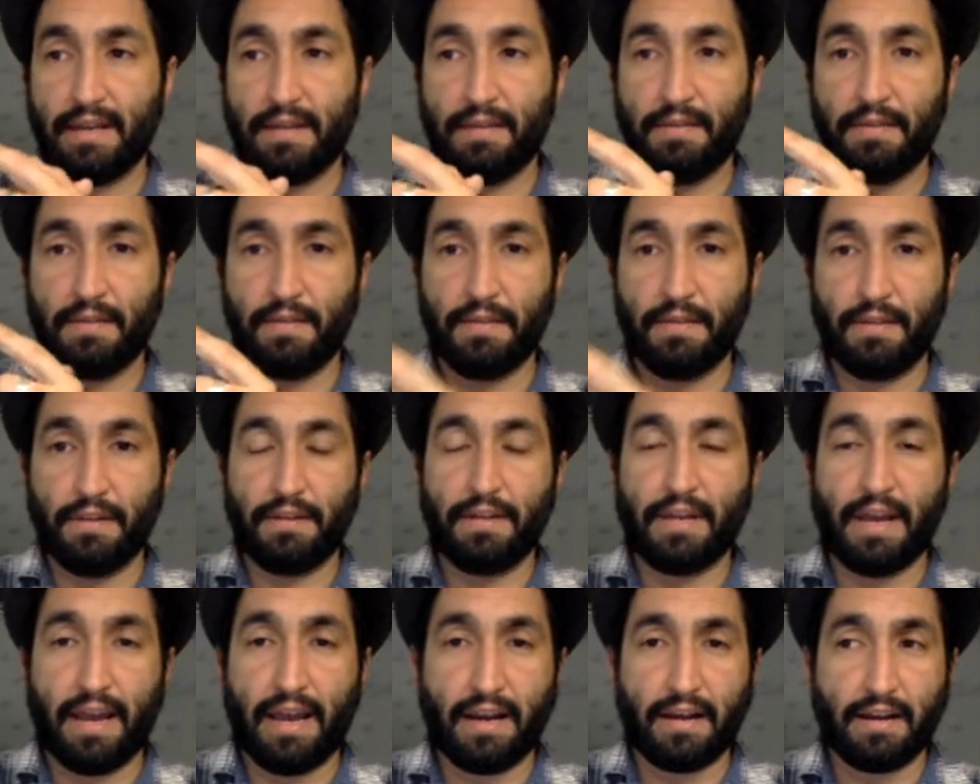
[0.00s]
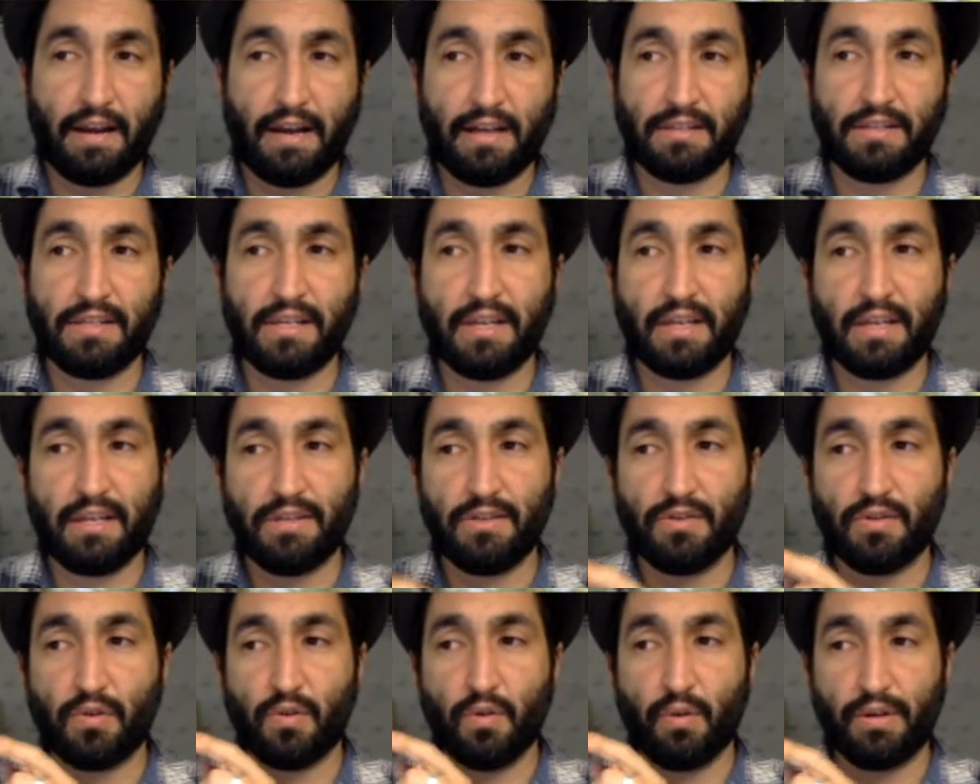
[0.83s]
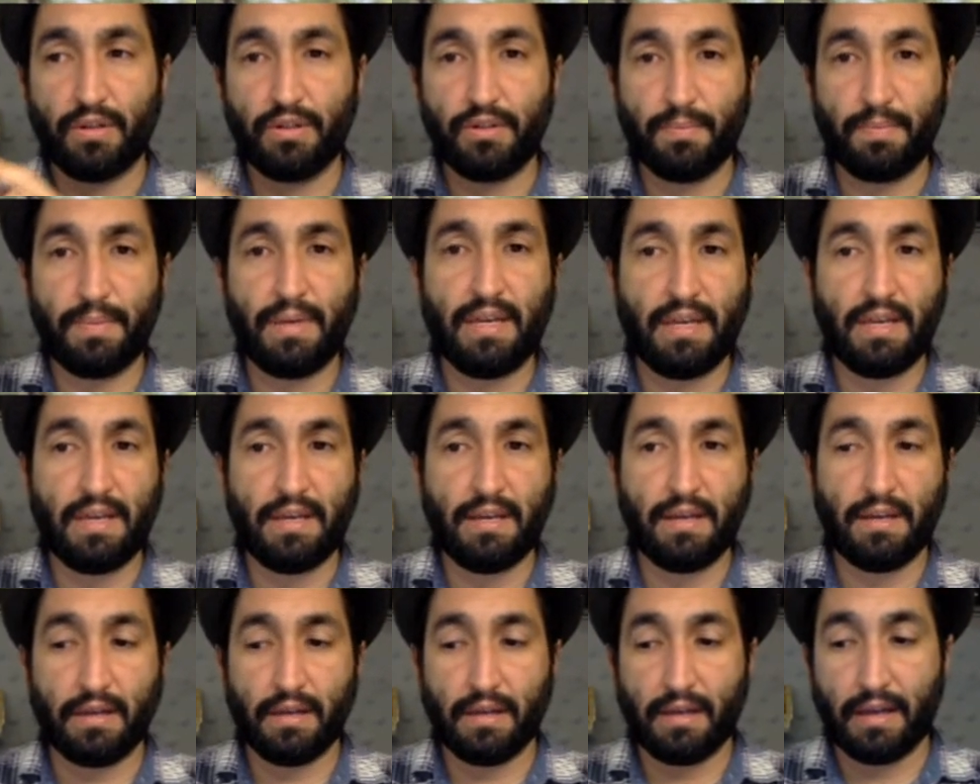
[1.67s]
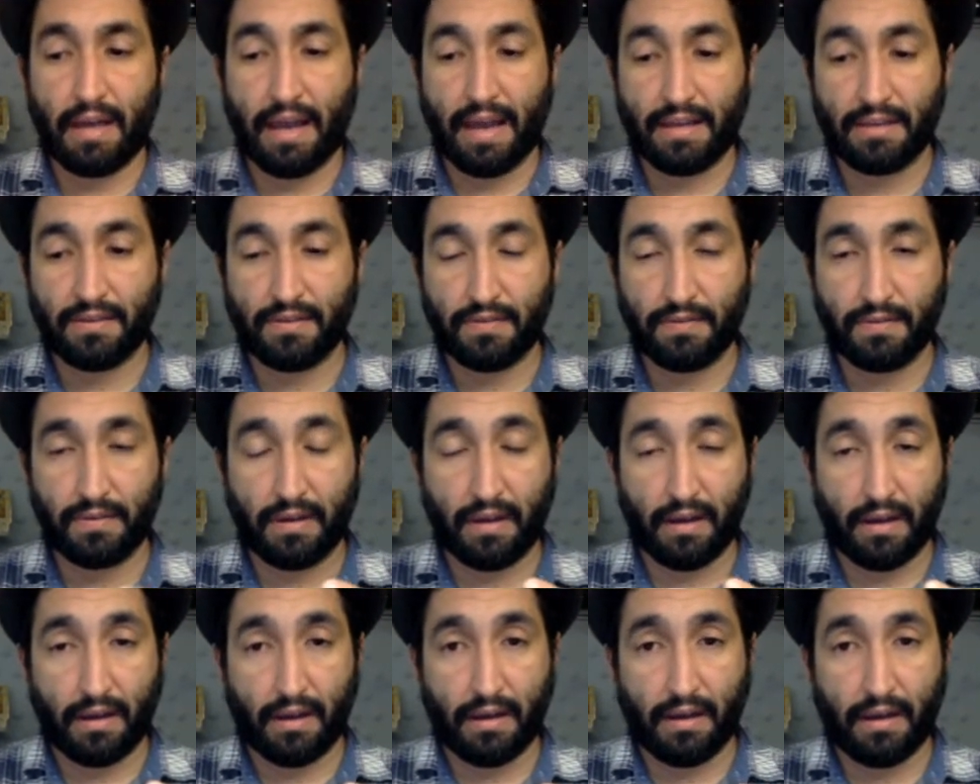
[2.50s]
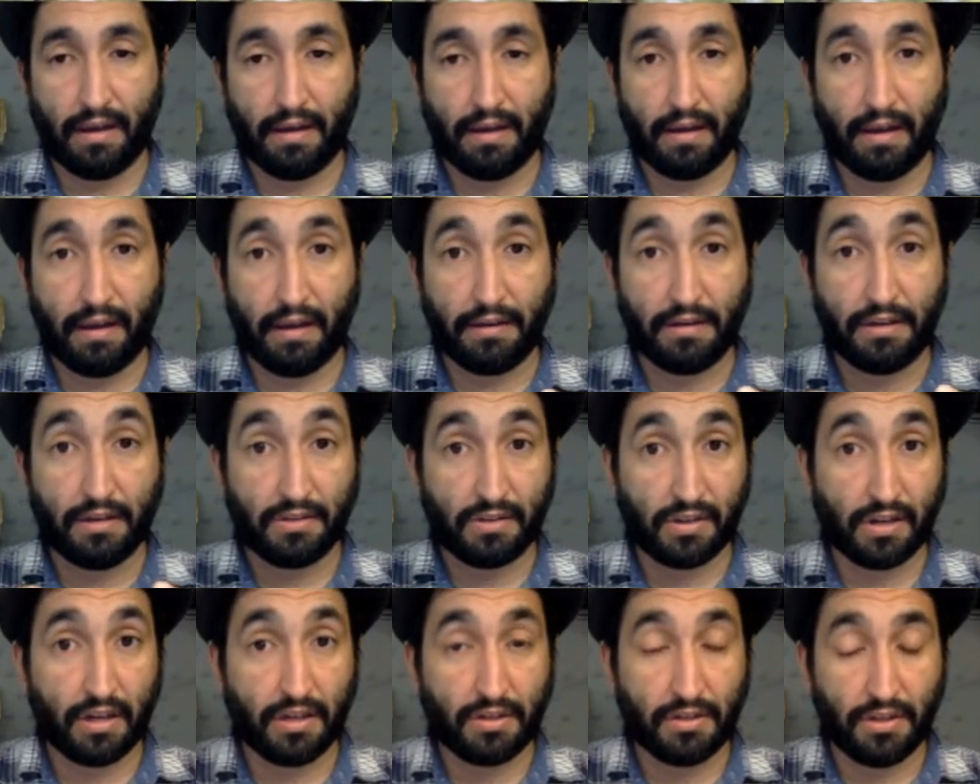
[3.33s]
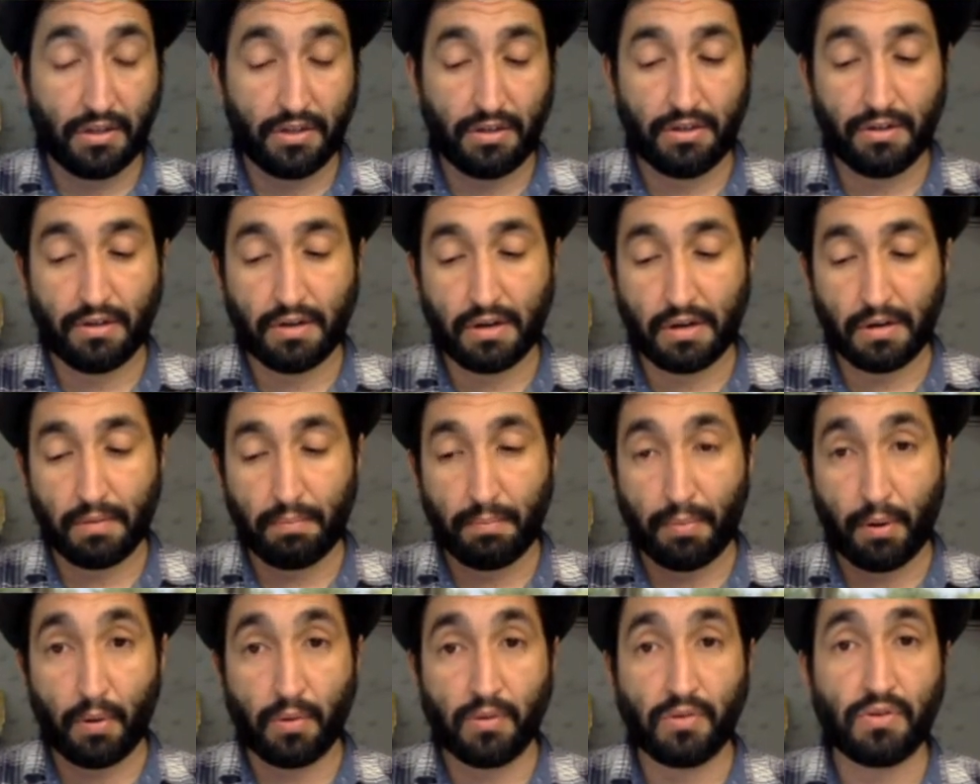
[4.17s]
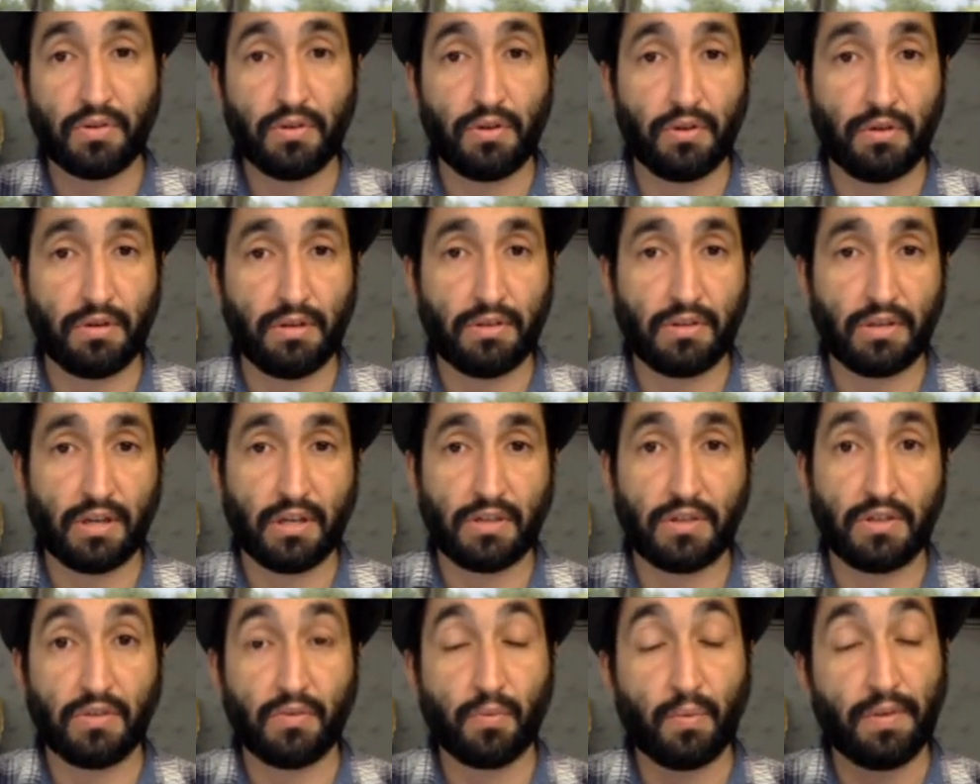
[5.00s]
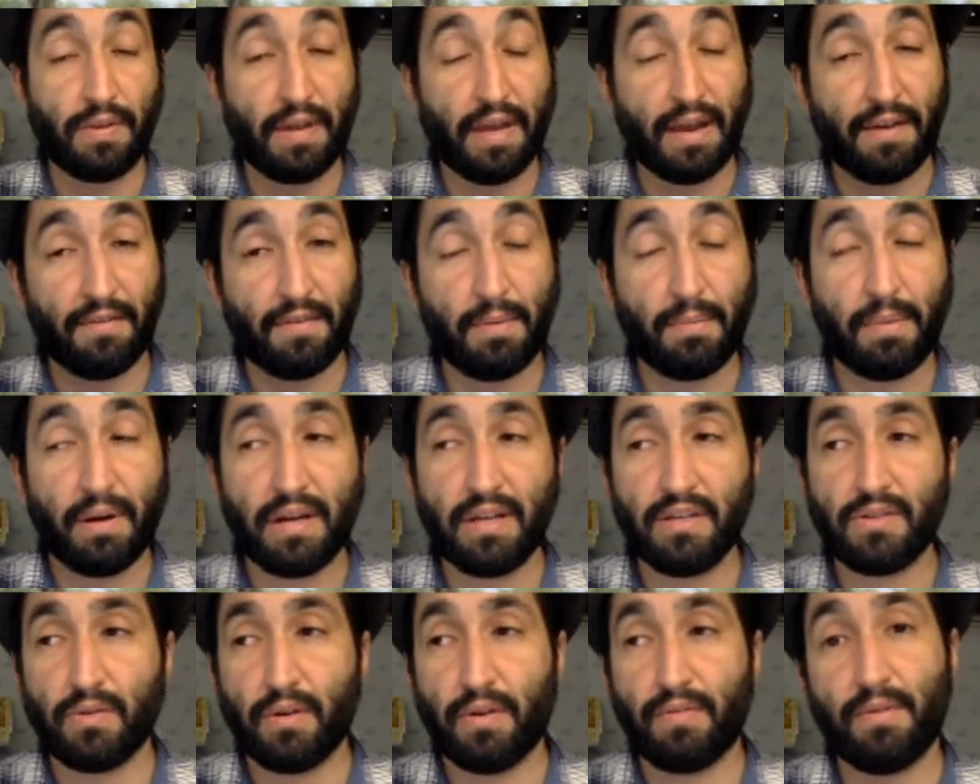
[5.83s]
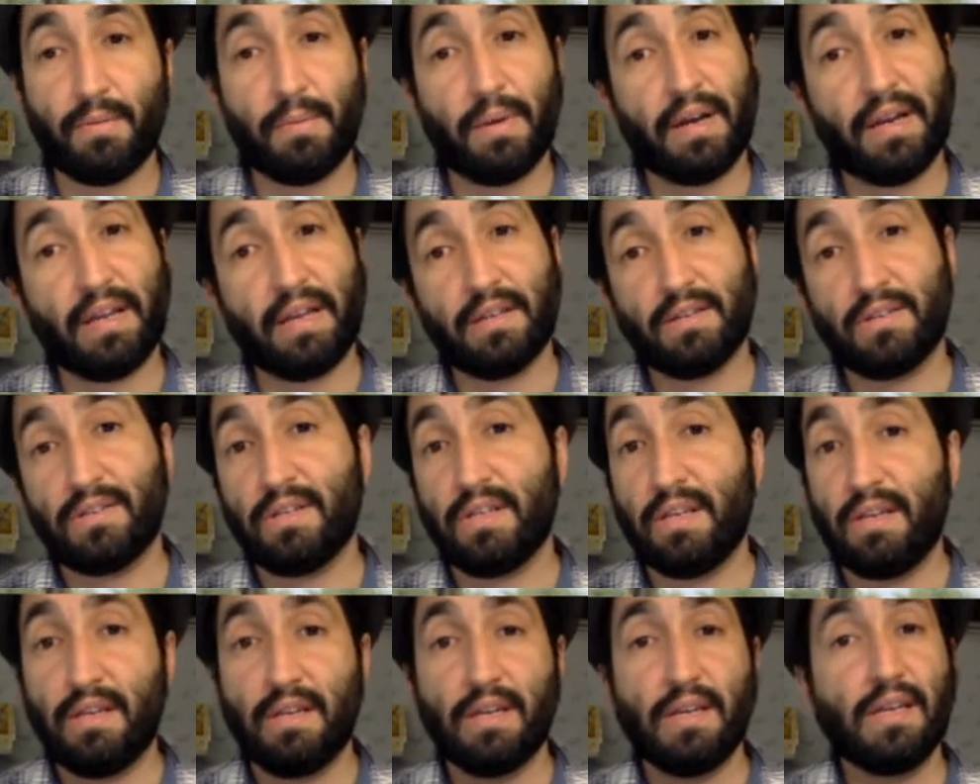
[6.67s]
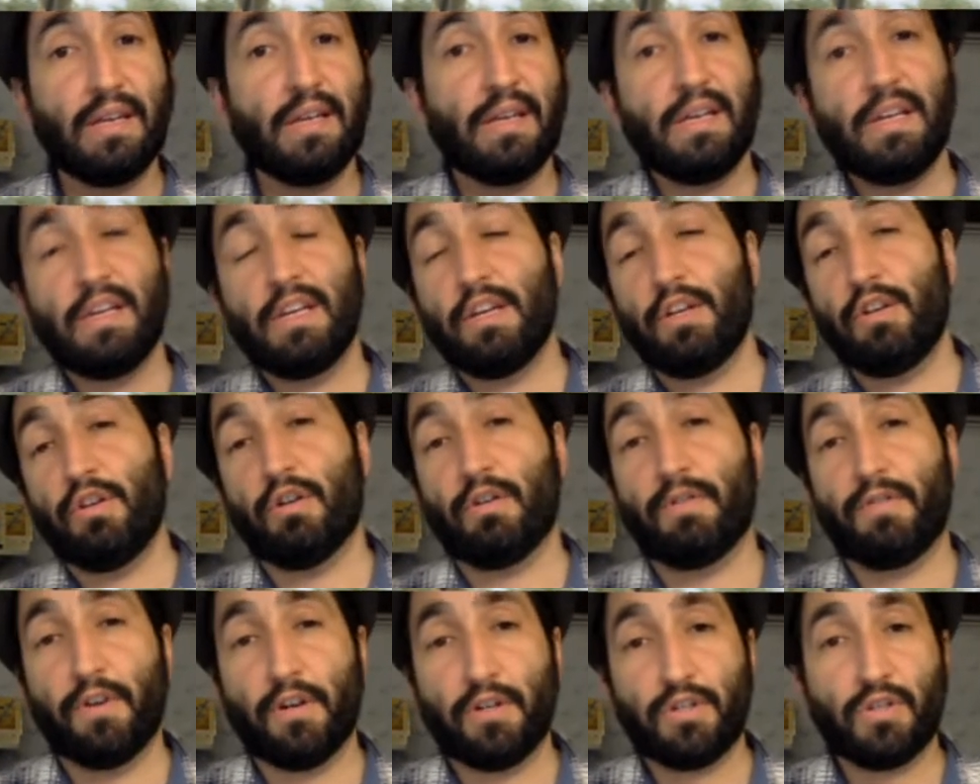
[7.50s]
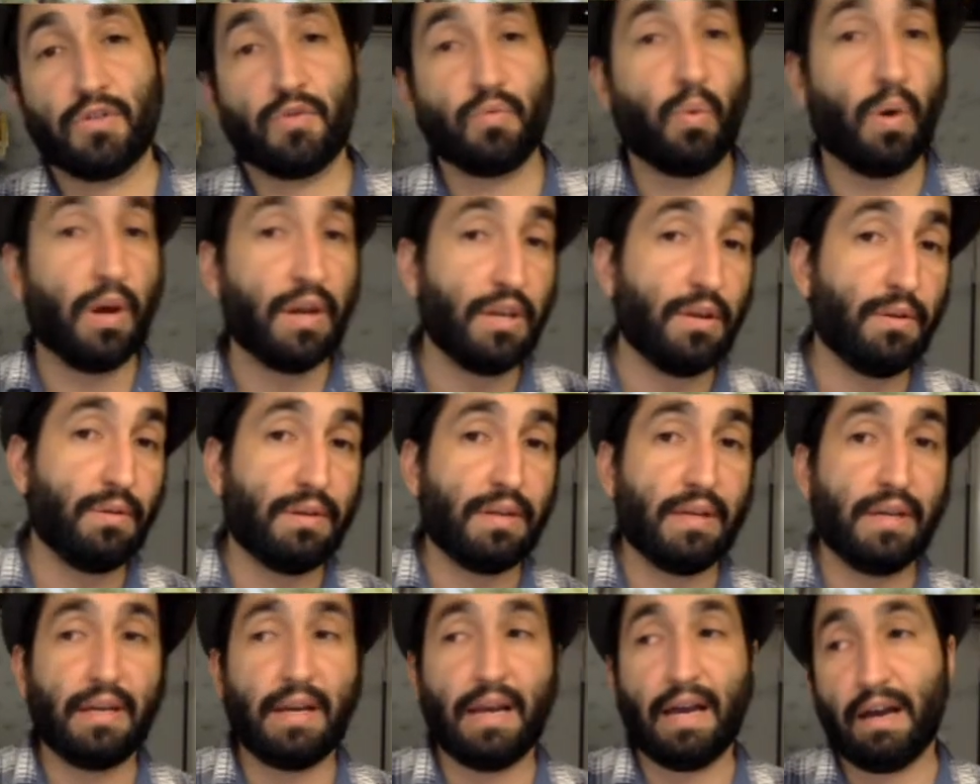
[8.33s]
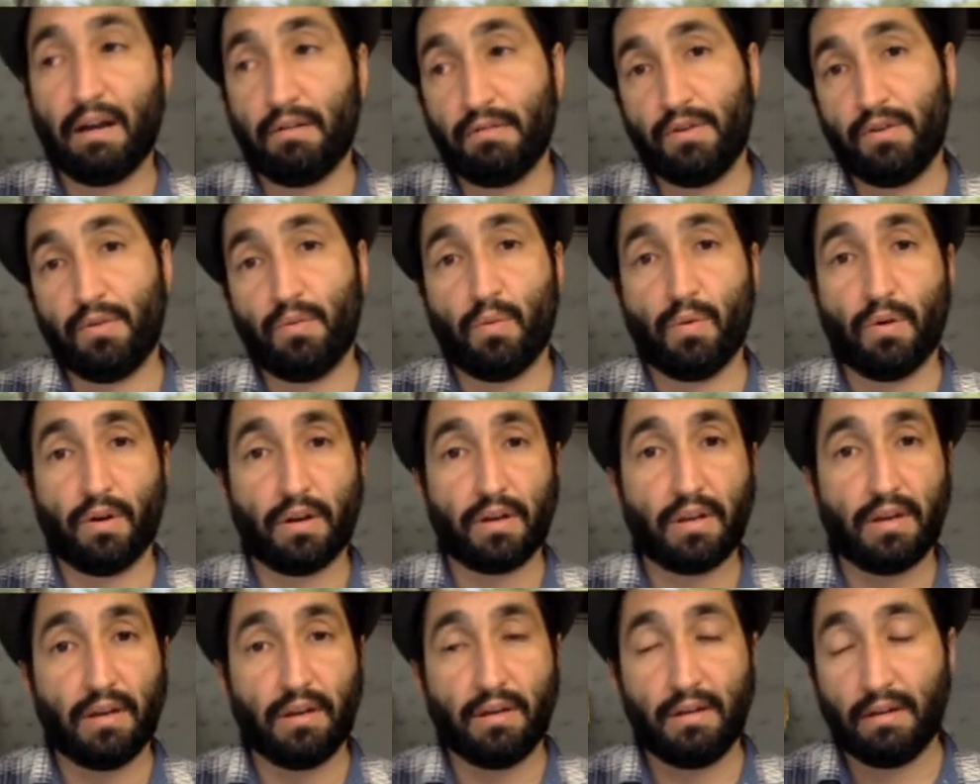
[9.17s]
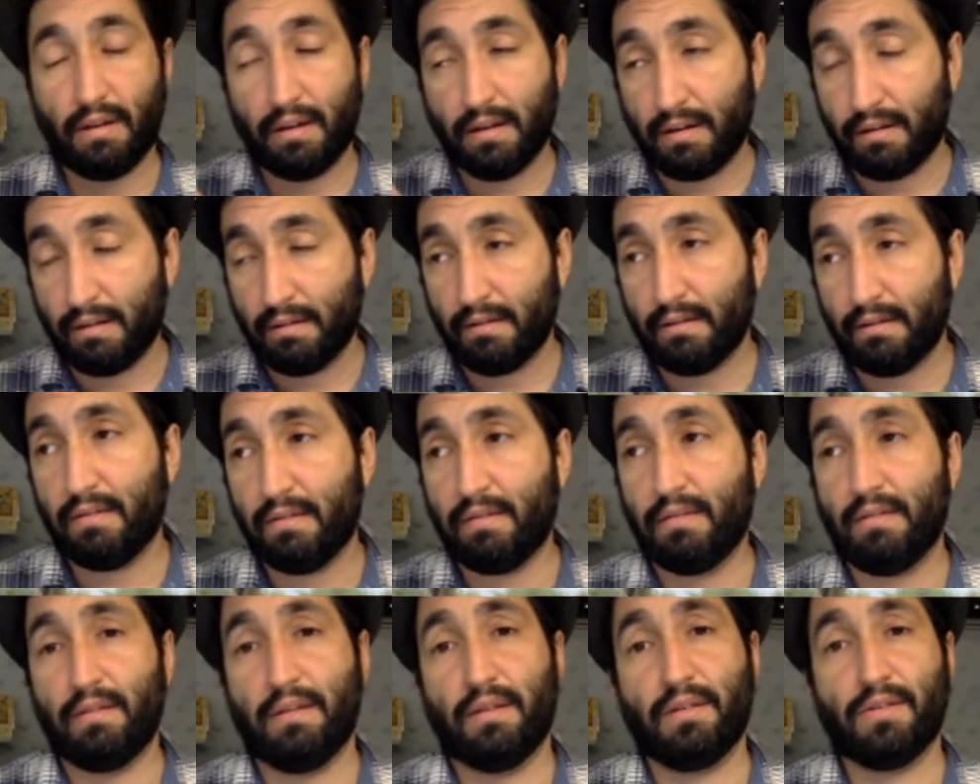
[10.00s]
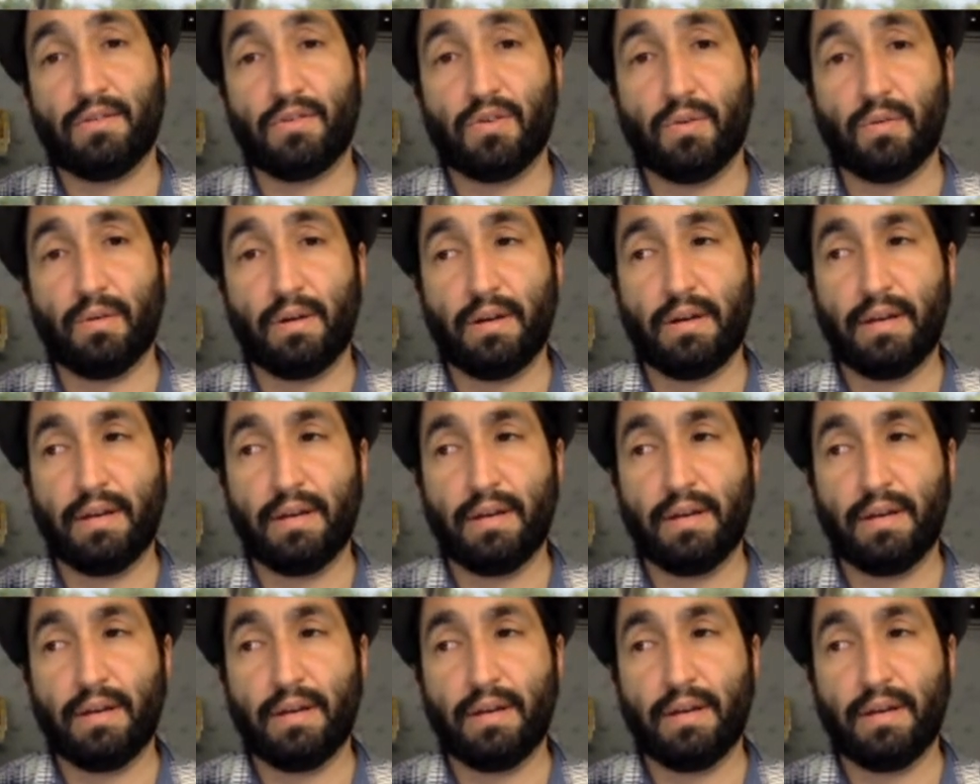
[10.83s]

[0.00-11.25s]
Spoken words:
The diagnostic is going to be as a discussion. You're going to post your discussions with everybody so everybody can see your versions, what you did, how you worked it, and so on.